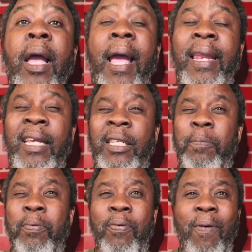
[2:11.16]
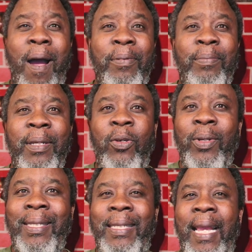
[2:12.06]
And it's probably
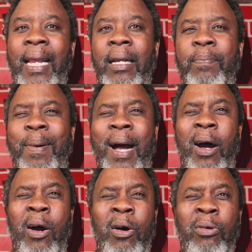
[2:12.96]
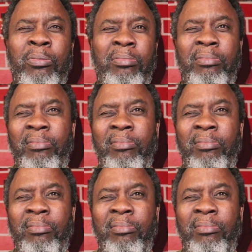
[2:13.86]
gonna take about